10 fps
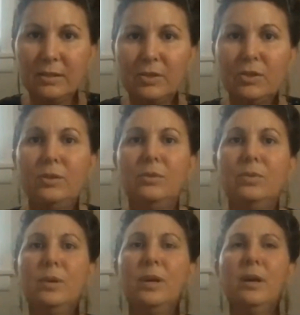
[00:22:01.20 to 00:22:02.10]

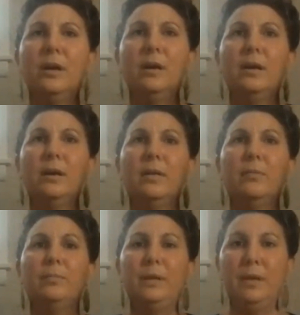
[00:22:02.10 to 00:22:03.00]
to
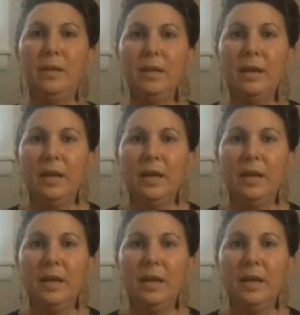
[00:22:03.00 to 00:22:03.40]
be